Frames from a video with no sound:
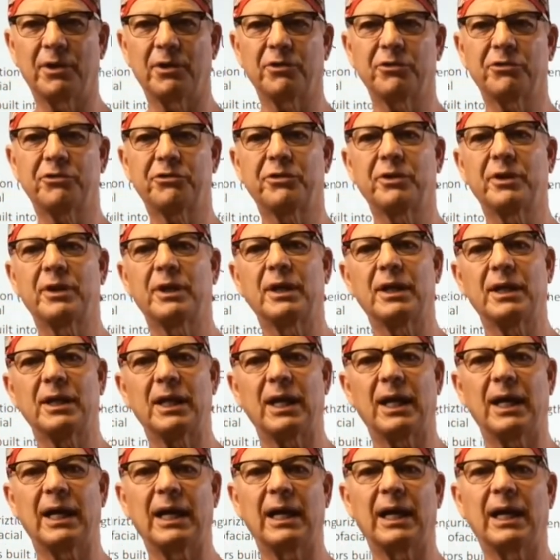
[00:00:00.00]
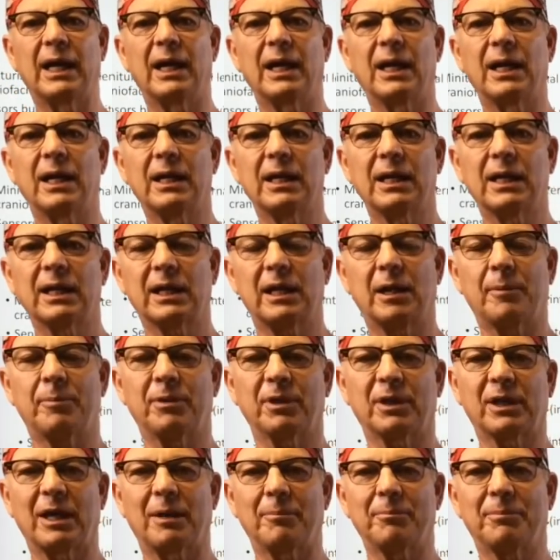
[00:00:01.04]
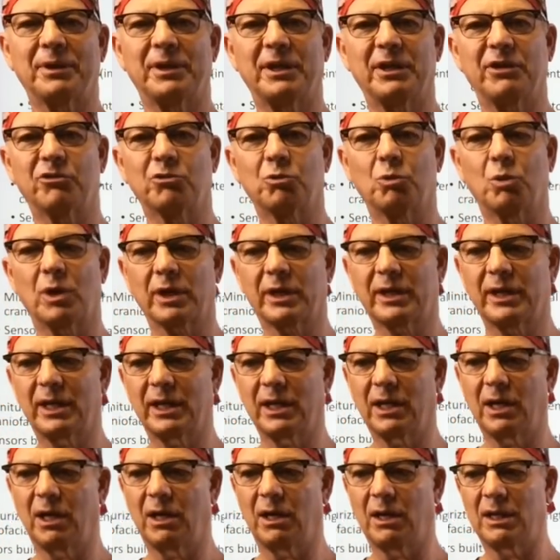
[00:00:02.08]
of the device. You know, there's no